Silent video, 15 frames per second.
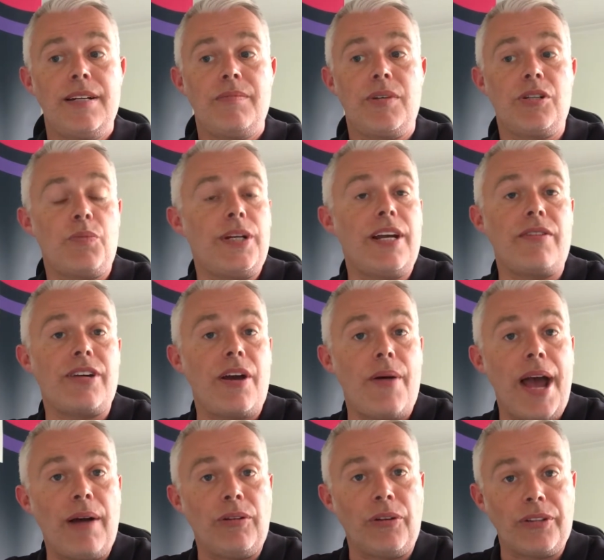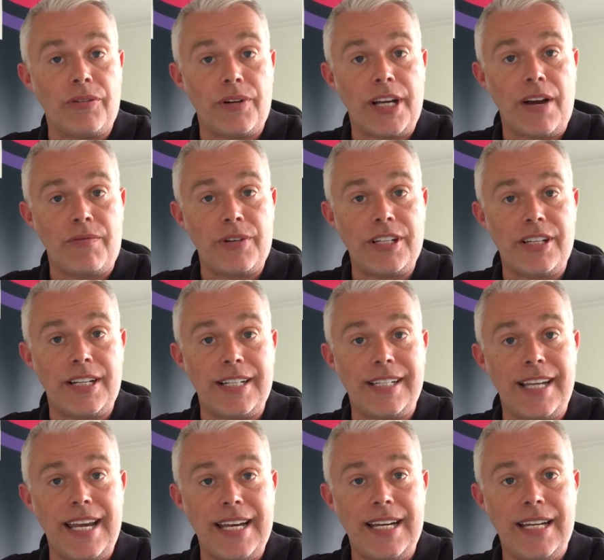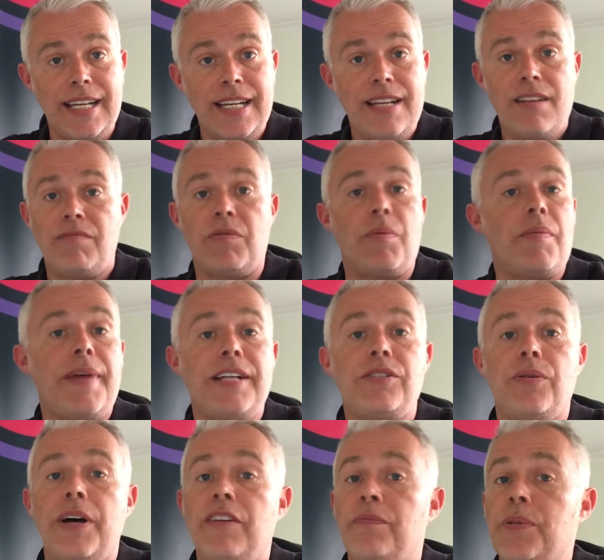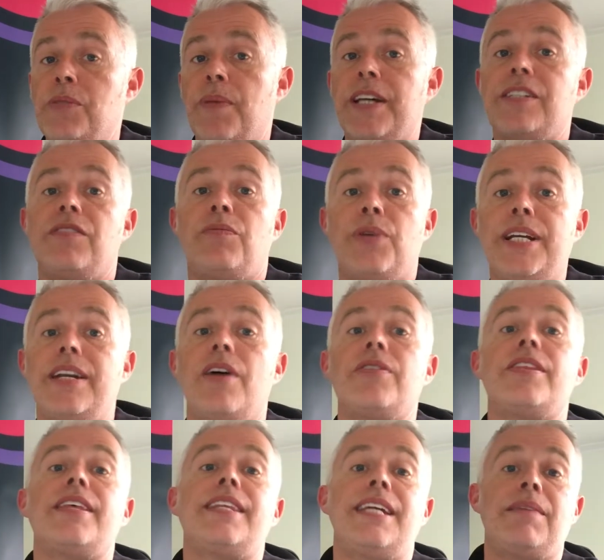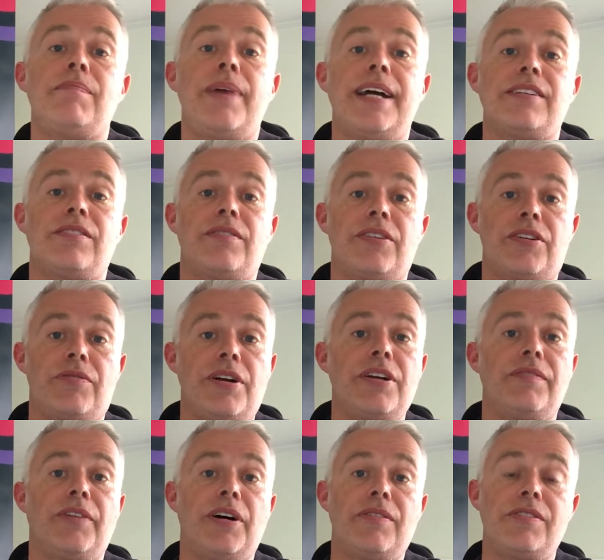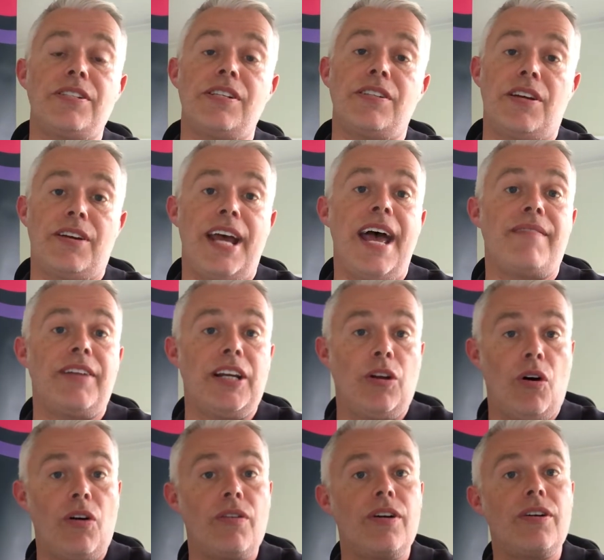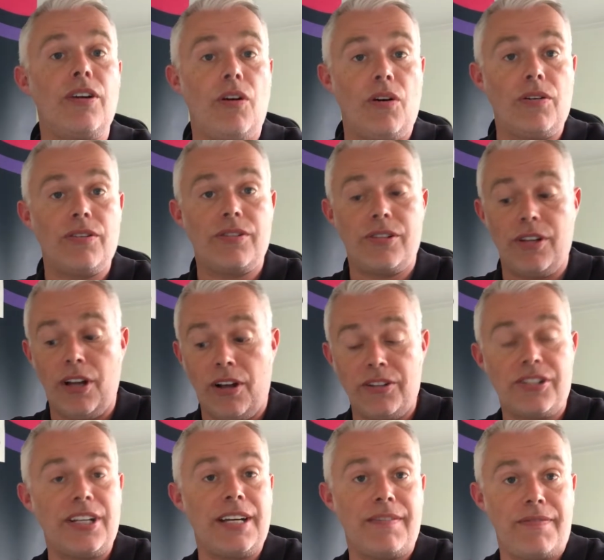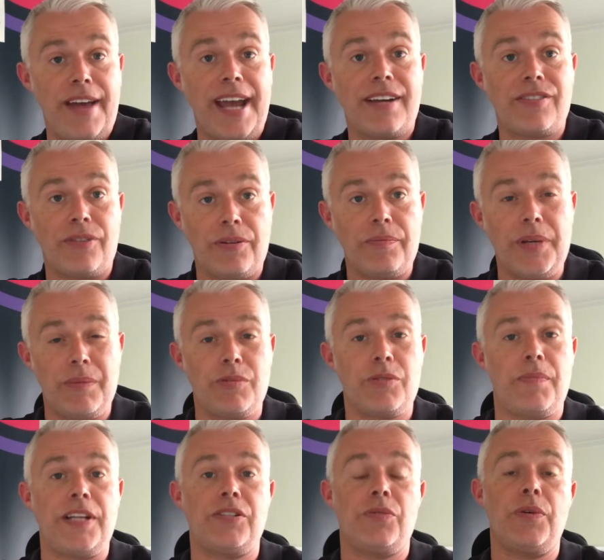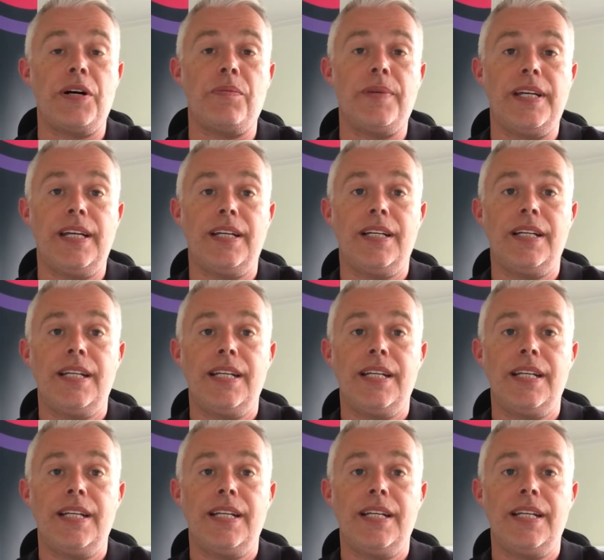Because we don't know how long the recovery is going to take. From a mental health perspective, we know that the impact of the coronavirus is going to have a long, long lasting effect on people's mental well-being.